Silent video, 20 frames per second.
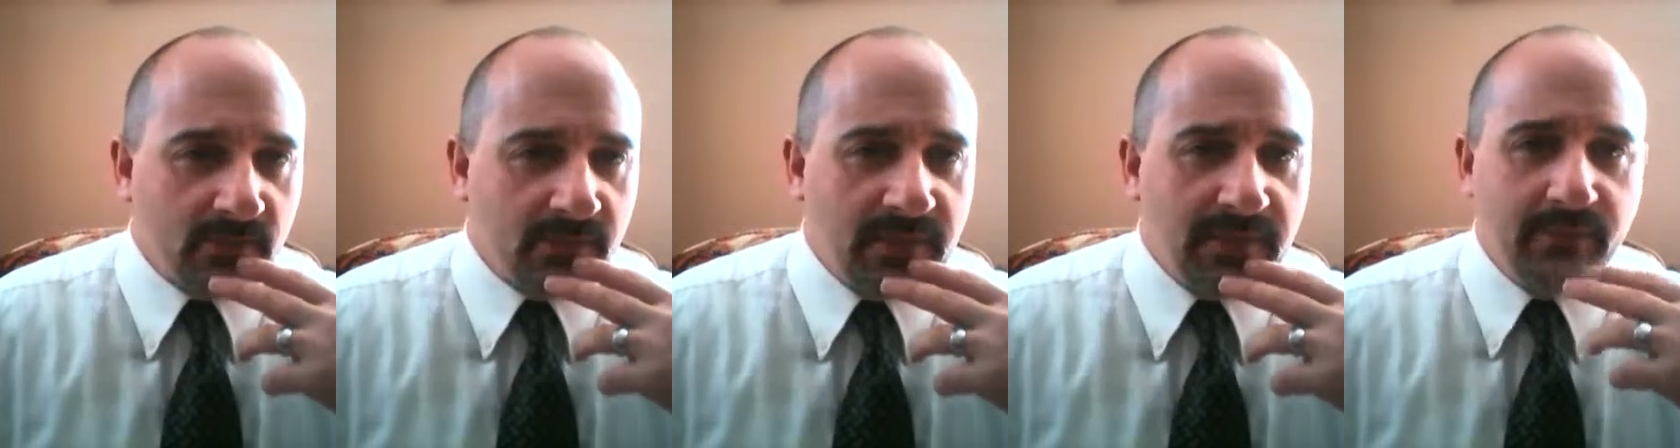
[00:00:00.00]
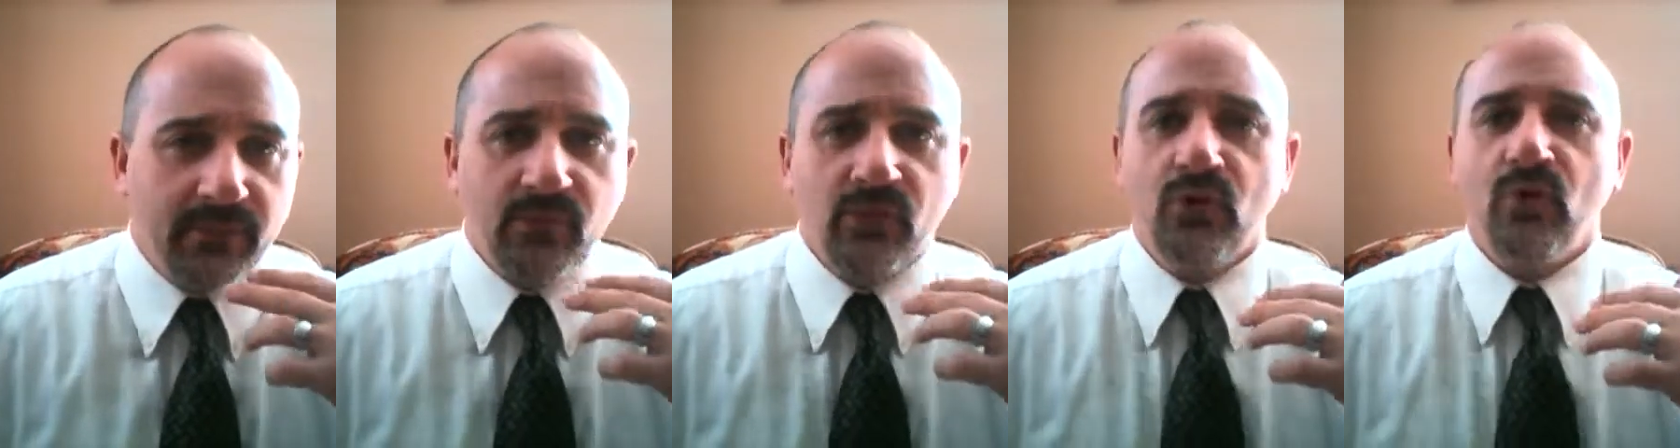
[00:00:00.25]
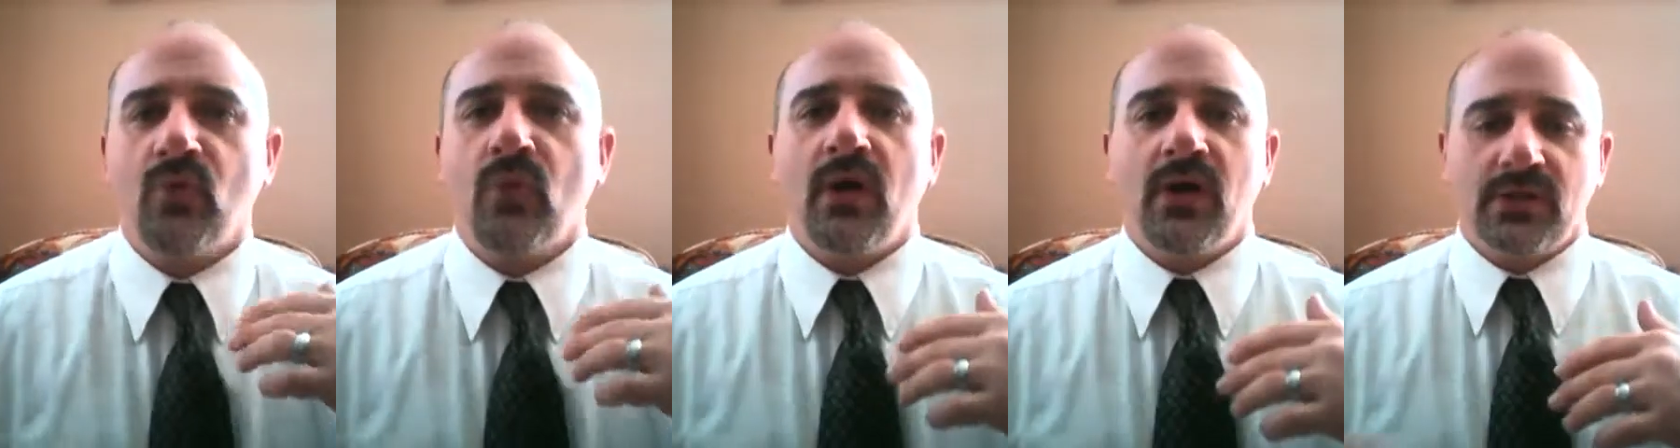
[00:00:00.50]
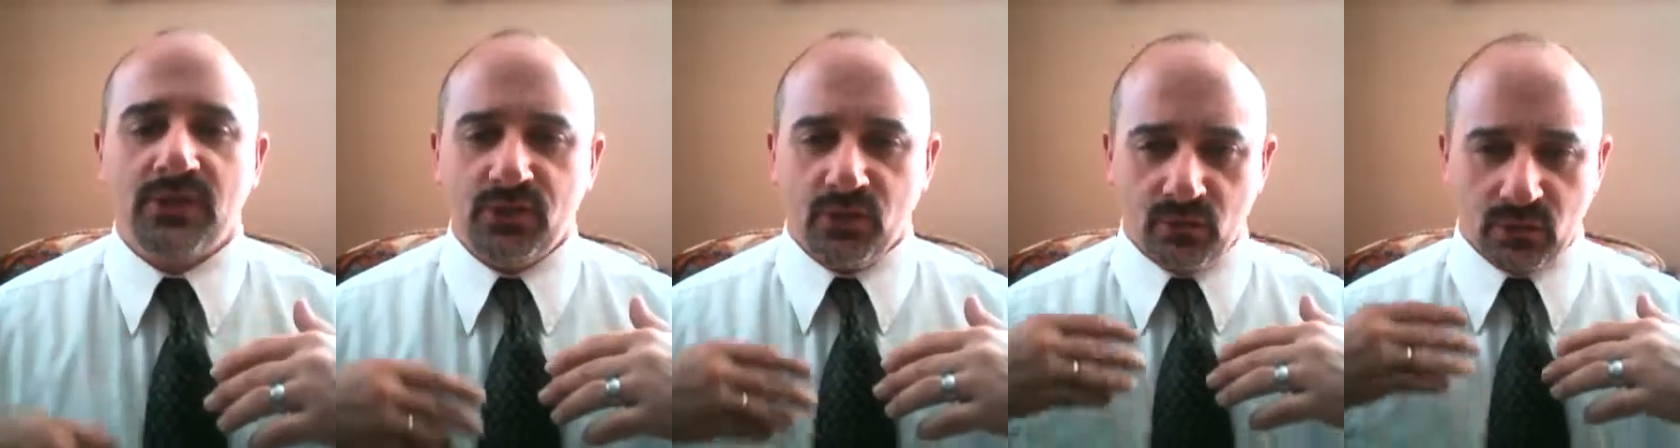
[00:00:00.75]
people who
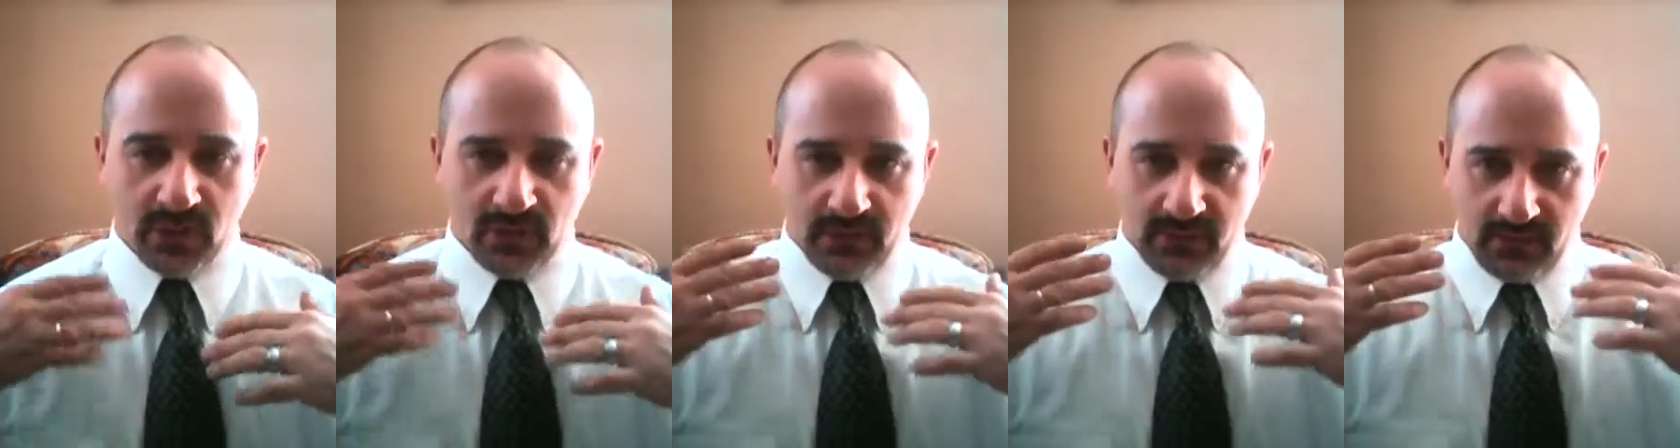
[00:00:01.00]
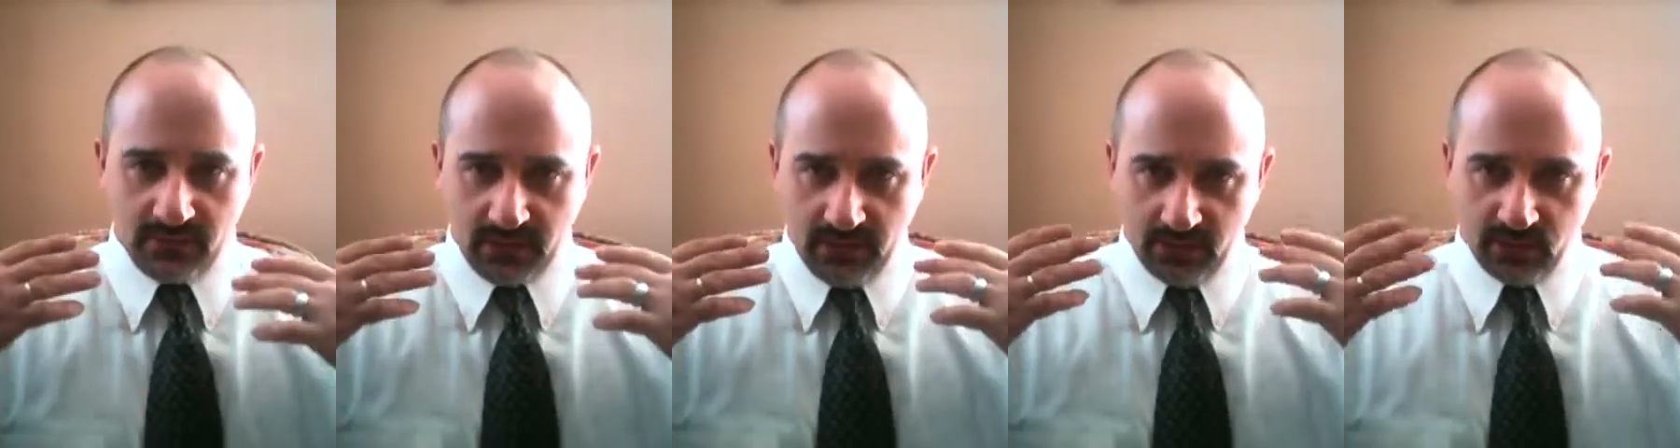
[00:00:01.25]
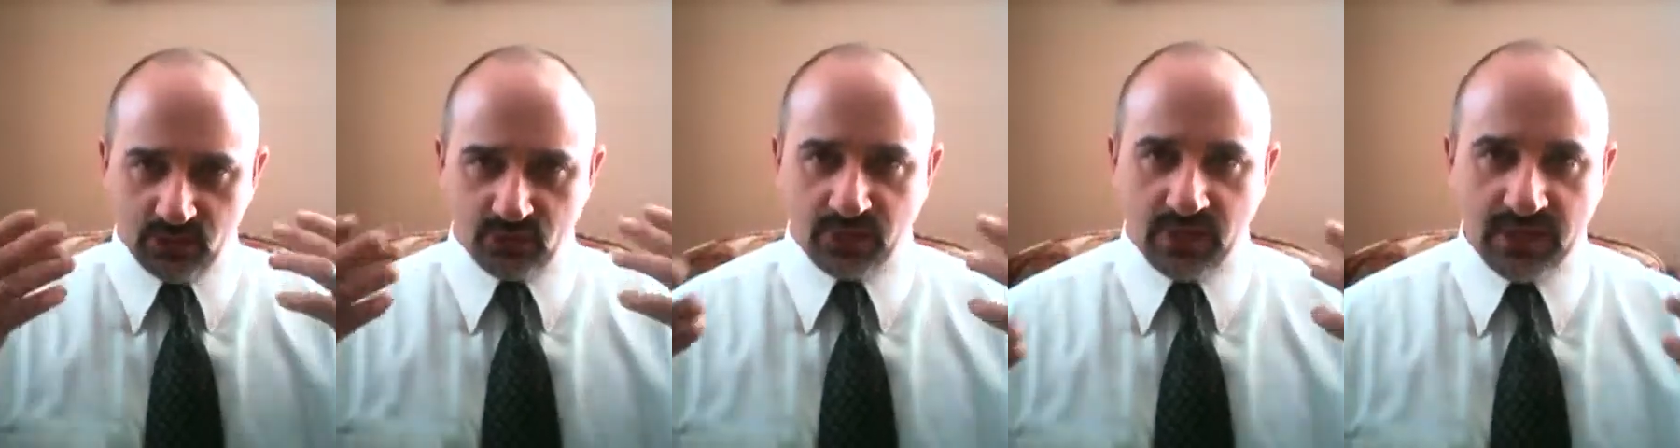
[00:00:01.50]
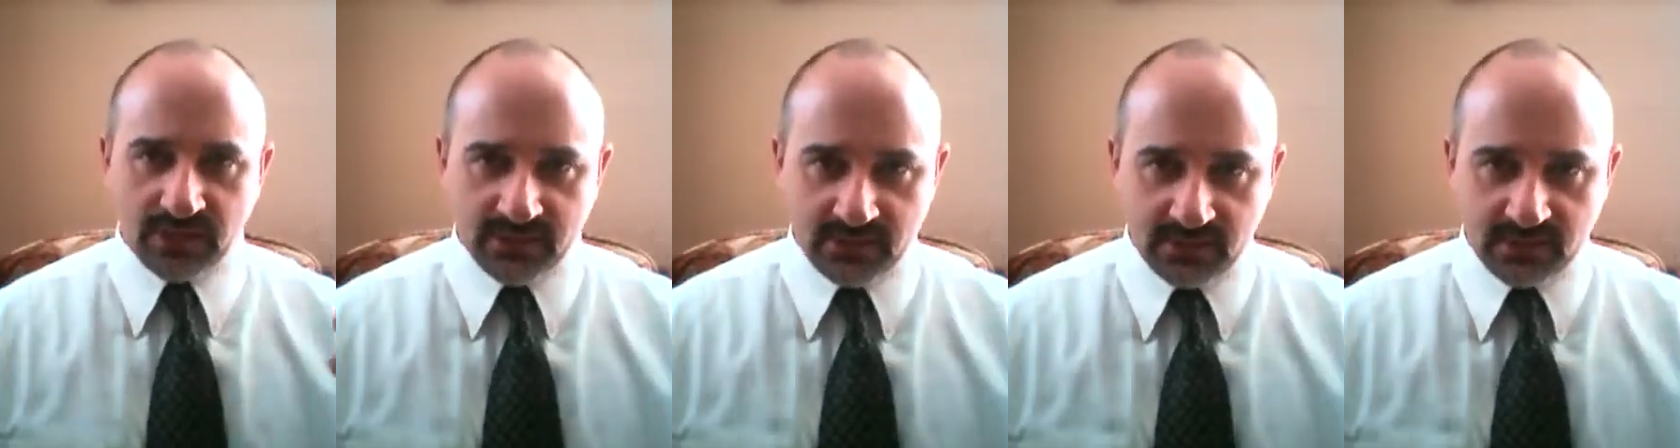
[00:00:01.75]
want to
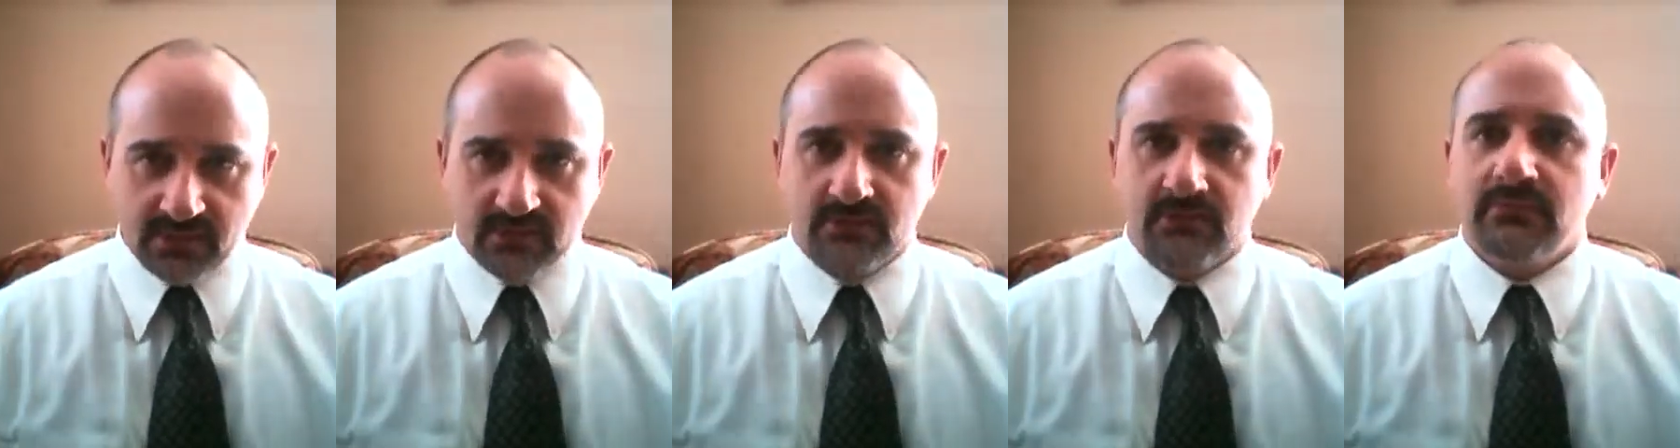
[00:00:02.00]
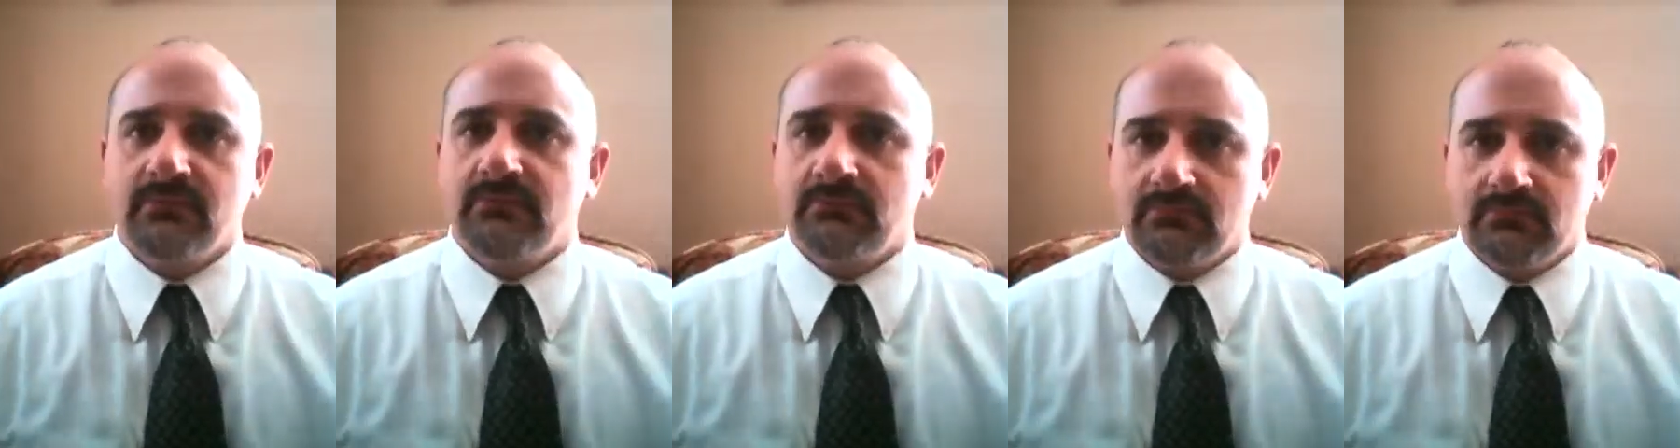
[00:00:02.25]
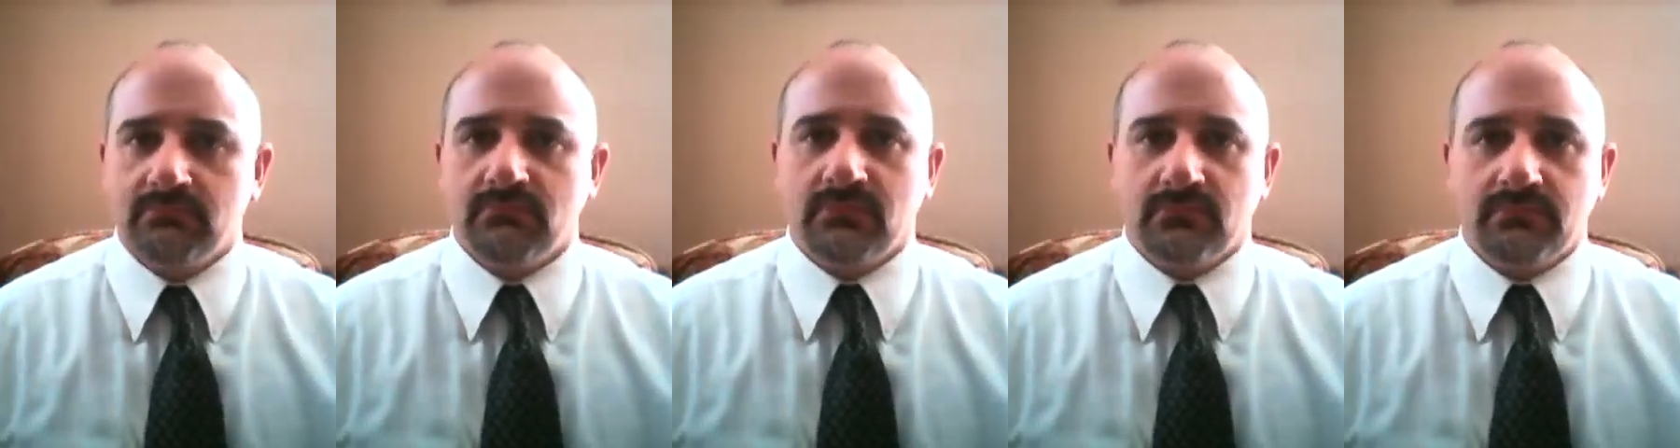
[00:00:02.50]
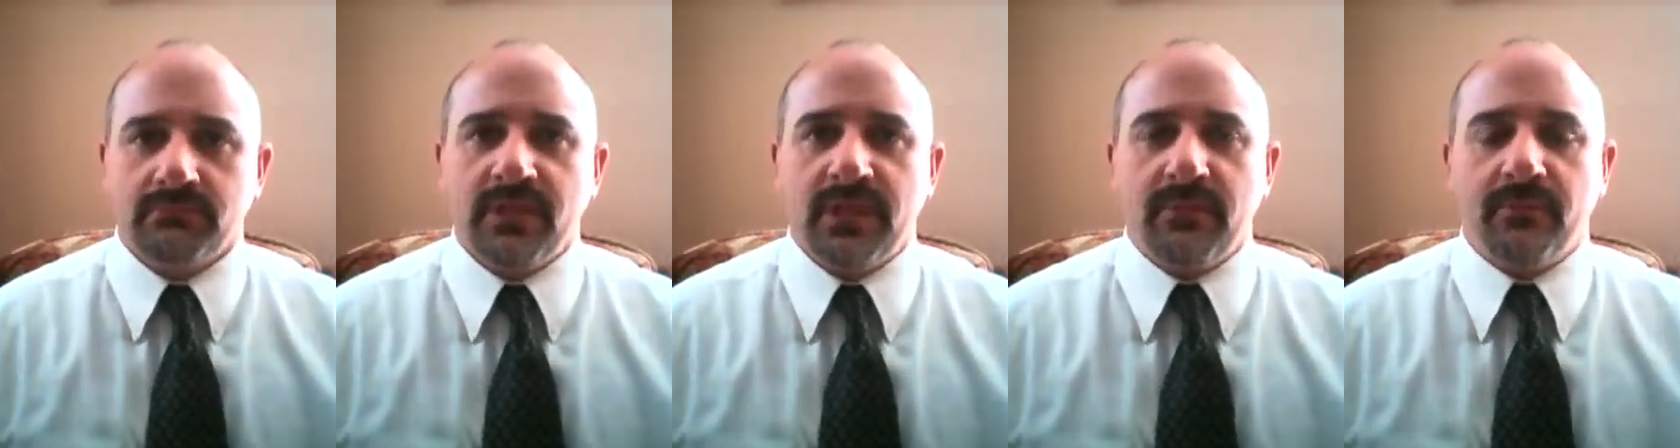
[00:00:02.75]
address
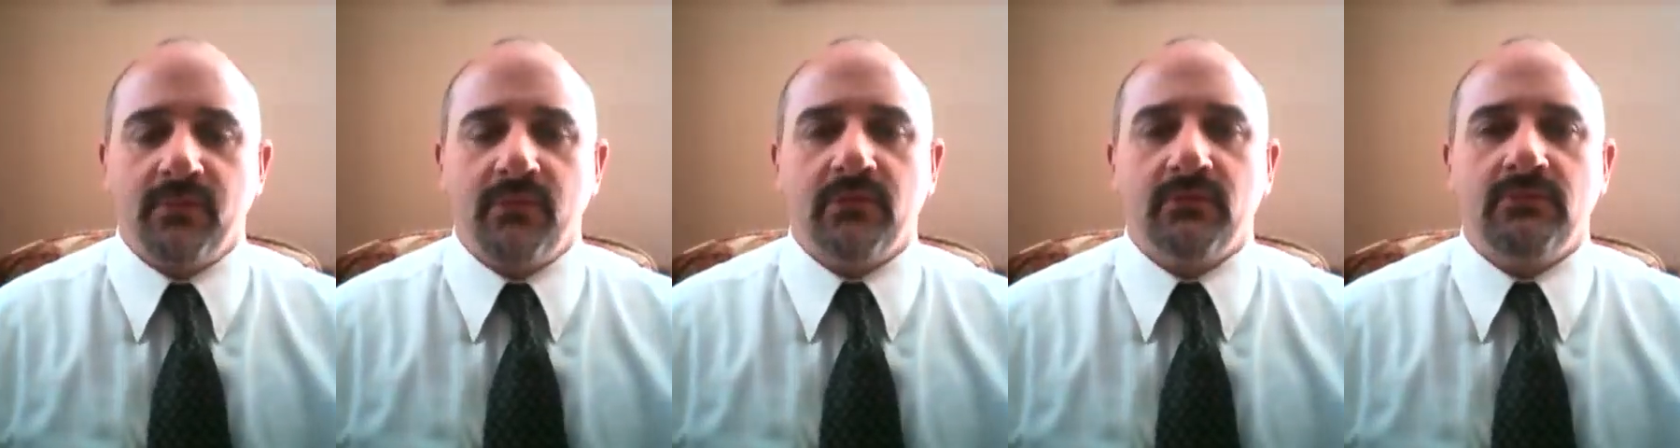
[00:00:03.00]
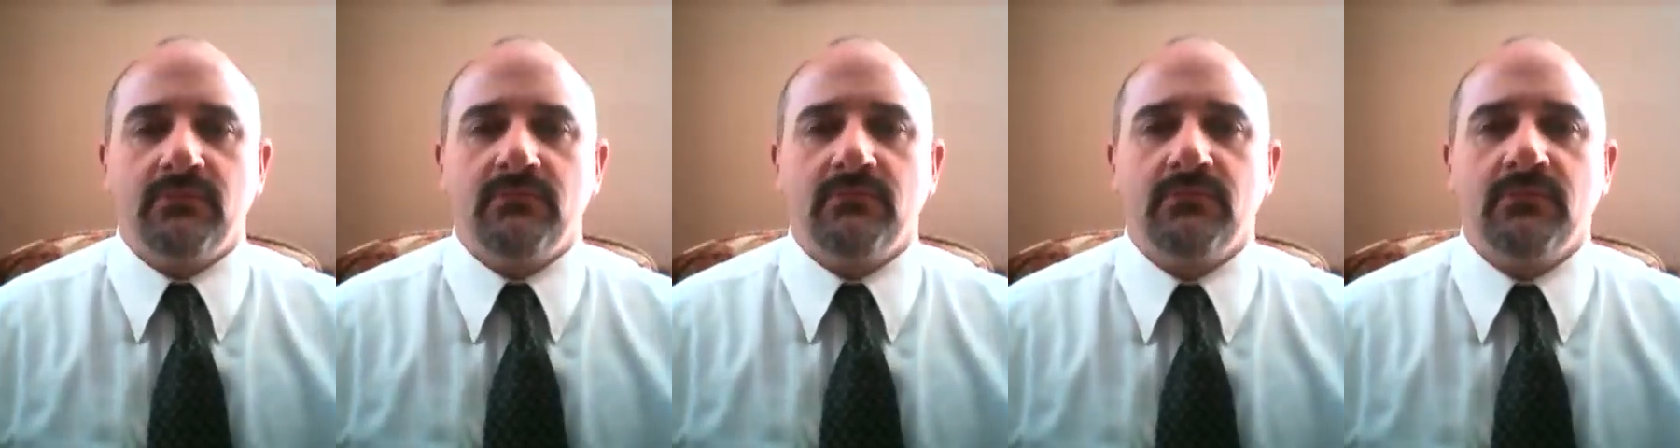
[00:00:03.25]
people.